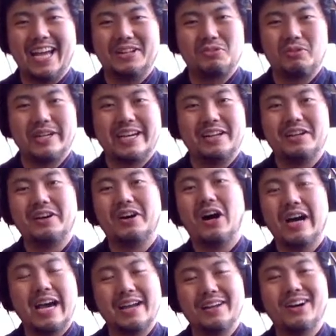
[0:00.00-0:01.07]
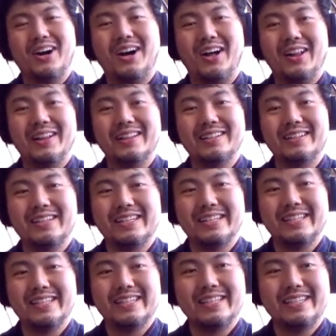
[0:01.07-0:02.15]
through it at all.
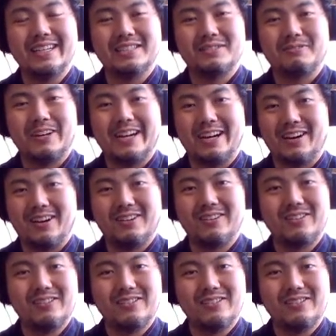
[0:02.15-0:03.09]
I swear.